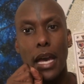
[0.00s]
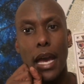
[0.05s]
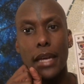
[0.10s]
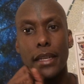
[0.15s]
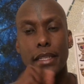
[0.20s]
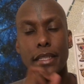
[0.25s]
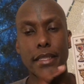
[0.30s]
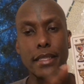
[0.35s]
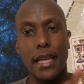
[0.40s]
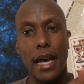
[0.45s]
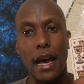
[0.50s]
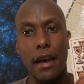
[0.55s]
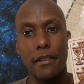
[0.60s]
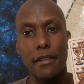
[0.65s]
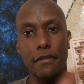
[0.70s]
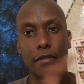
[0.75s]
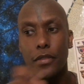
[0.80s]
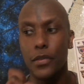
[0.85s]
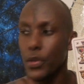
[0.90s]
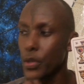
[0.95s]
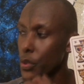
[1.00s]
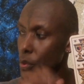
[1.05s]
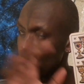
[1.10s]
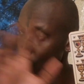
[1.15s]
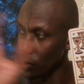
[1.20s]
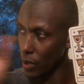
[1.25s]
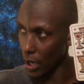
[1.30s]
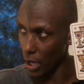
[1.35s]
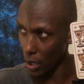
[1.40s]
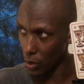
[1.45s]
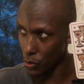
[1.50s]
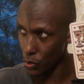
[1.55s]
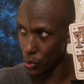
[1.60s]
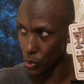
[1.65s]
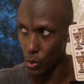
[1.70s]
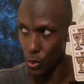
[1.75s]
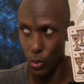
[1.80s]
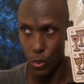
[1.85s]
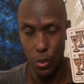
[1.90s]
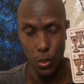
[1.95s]
And it's time for you now
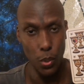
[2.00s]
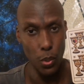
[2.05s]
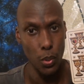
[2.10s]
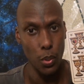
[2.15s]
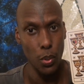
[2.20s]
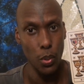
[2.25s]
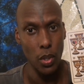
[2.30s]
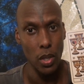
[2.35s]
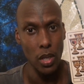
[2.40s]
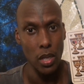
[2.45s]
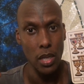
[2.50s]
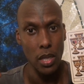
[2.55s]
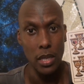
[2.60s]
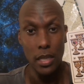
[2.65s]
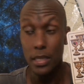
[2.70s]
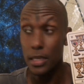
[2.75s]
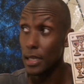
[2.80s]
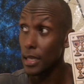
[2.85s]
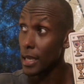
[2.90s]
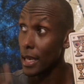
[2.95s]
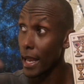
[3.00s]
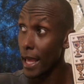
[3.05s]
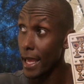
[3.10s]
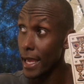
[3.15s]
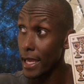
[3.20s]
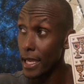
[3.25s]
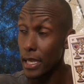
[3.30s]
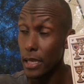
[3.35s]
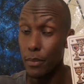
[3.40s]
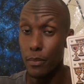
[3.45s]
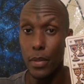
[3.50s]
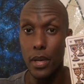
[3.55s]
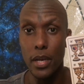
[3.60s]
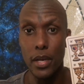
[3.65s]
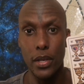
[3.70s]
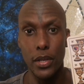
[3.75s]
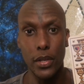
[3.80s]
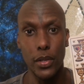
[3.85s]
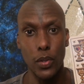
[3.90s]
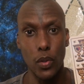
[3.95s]
to claim
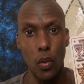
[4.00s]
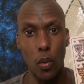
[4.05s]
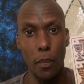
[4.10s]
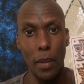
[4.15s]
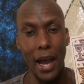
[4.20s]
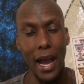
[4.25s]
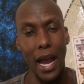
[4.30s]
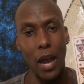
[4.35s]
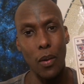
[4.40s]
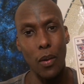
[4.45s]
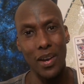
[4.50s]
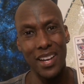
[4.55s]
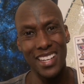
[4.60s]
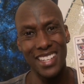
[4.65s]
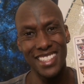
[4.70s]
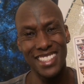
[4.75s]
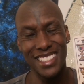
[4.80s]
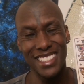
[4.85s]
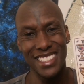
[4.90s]
your power,